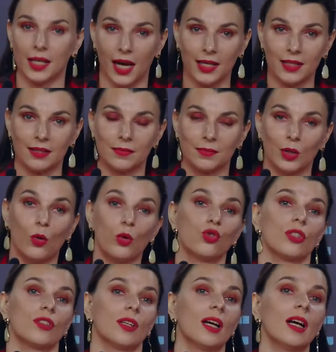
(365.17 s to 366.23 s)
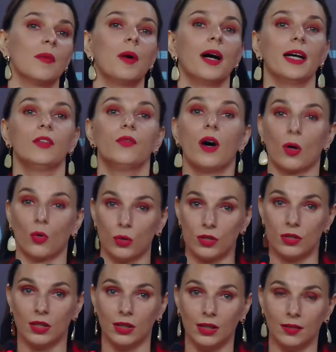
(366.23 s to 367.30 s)
mother tongue. So
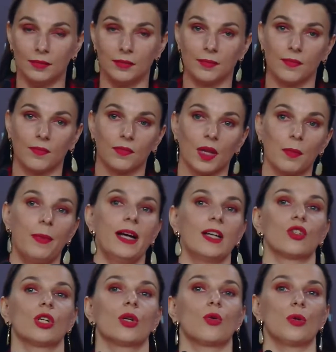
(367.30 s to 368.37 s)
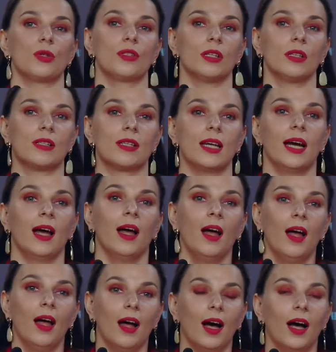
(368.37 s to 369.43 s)
this is a textbook consisting of 30
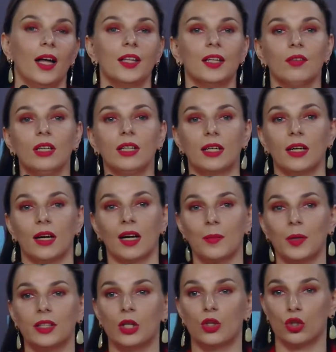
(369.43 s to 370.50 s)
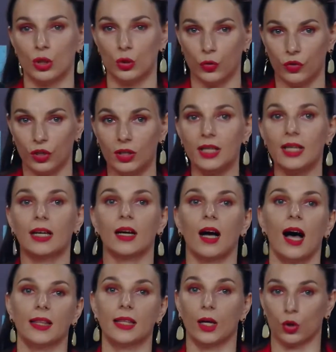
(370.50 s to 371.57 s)
classes that has several
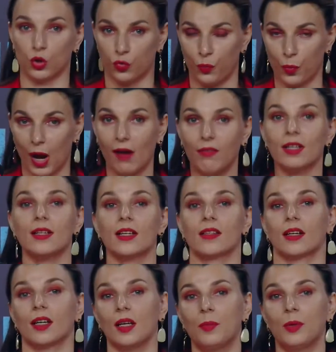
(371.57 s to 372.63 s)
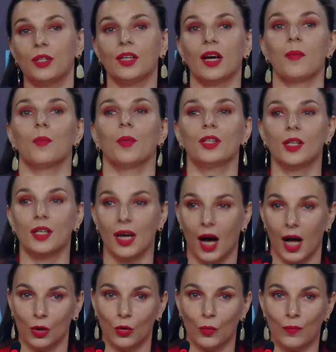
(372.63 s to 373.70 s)
chapters. The first chapter
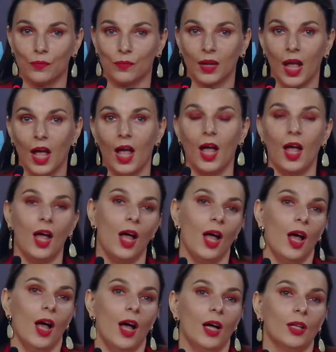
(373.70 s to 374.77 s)
is a